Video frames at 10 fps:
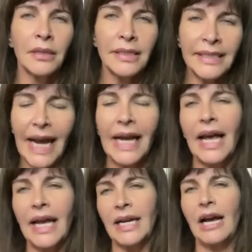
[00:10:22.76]

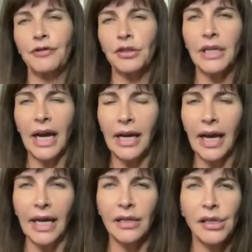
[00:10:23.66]
decade after
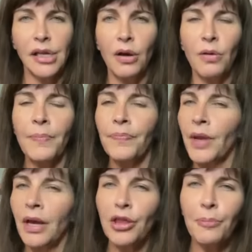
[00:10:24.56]
decade. So
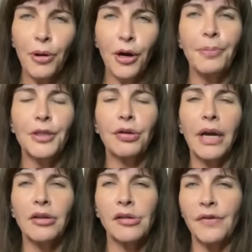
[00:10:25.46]
the
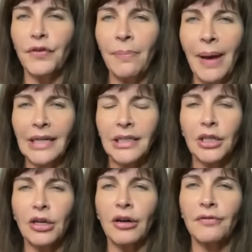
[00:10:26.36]
perpetrators of the
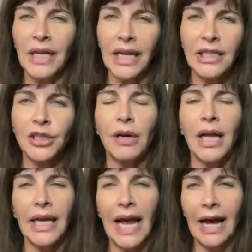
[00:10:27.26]
massacre of the
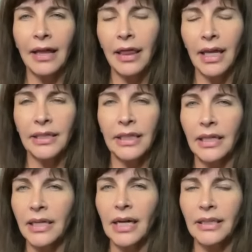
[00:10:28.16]
Israeli athletes in
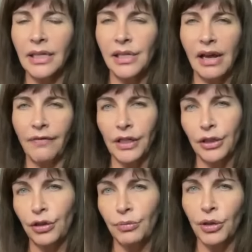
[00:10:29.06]
the
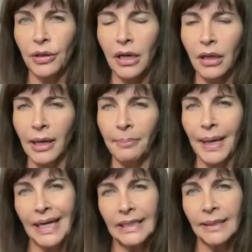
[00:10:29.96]
1972 Munich
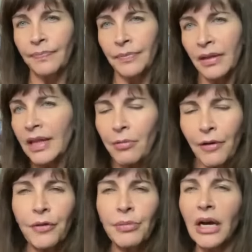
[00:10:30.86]
Olympics, they were
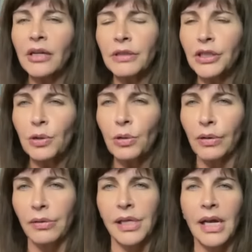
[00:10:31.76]
from the UNRWA
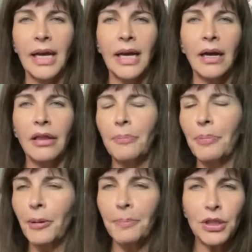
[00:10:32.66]
schools. The
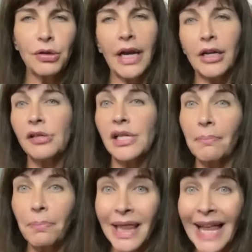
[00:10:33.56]
perpetrators and
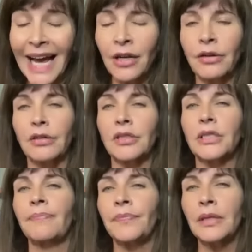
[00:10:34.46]

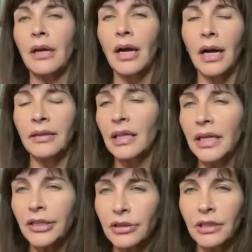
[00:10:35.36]
planners, the
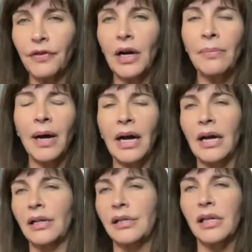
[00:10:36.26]
leaders of Hamas,